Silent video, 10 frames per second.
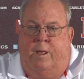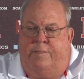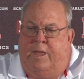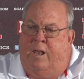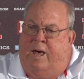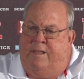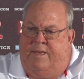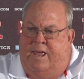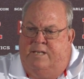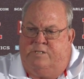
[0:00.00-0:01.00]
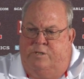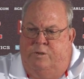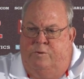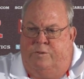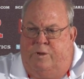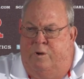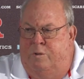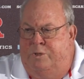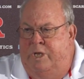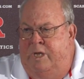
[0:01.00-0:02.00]
Well, I think a lot of that has to do with the
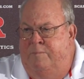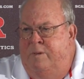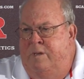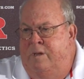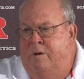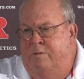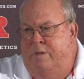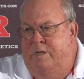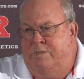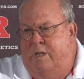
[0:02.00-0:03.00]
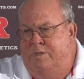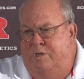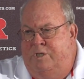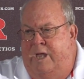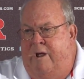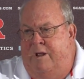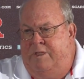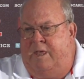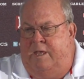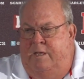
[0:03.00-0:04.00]
whole team. It's not just Gary.
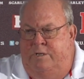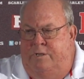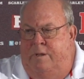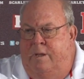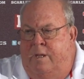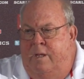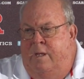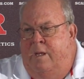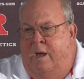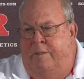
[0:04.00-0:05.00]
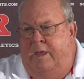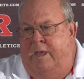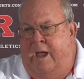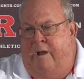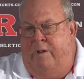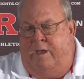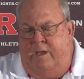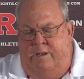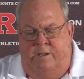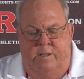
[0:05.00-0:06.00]
I think Gary
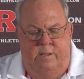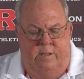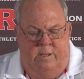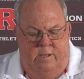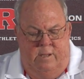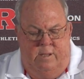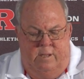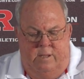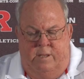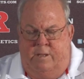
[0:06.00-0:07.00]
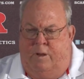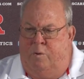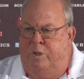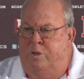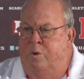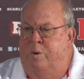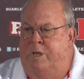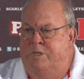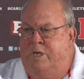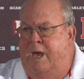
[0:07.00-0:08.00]
can only do
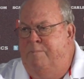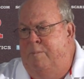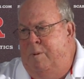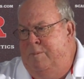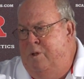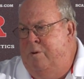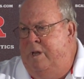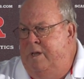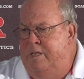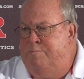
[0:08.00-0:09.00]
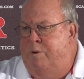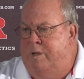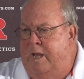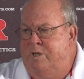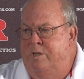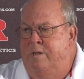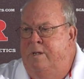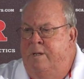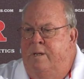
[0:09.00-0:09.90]
what he's capable of doing. He needs protection.